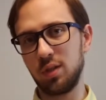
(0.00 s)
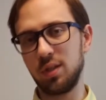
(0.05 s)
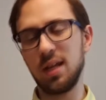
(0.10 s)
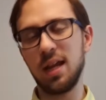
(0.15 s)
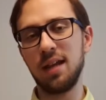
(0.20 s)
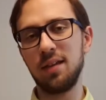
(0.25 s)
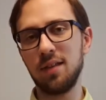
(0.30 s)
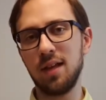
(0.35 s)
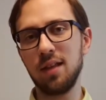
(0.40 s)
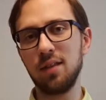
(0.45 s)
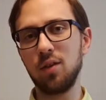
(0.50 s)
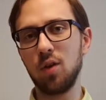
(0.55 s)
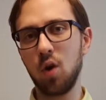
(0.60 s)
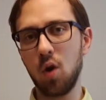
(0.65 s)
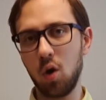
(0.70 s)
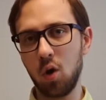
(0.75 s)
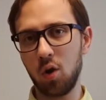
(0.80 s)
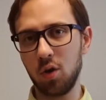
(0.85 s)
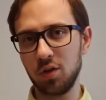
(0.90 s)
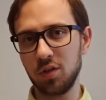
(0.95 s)
take that
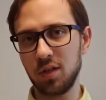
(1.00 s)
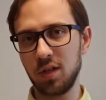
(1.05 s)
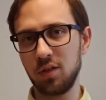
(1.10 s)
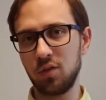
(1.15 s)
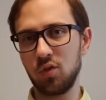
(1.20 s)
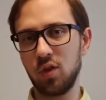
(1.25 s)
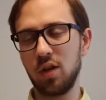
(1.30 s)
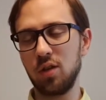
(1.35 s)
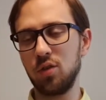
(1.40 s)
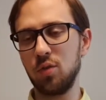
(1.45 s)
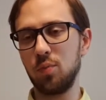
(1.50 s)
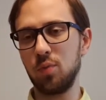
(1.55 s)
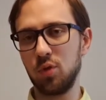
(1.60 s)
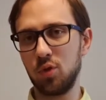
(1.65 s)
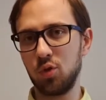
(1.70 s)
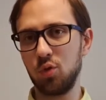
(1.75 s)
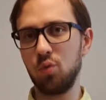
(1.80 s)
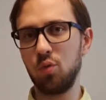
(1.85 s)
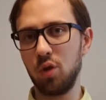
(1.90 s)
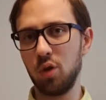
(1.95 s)
cards and try to
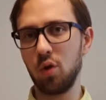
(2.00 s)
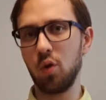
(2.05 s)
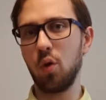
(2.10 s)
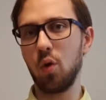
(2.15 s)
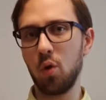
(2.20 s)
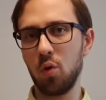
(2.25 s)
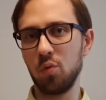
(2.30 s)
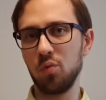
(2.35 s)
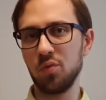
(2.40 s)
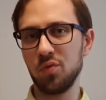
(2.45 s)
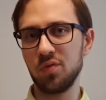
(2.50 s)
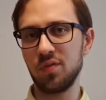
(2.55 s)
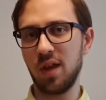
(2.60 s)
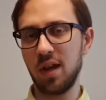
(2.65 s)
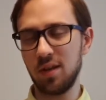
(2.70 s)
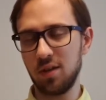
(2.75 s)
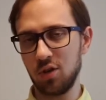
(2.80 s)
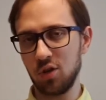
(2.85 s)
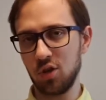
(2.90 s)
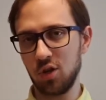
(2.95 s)
pursue your own
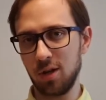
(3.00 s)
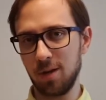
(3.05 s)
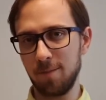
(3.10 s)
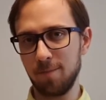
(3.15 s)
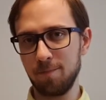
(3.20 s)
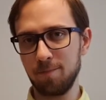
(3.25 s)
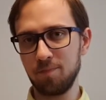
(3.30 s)
strategy.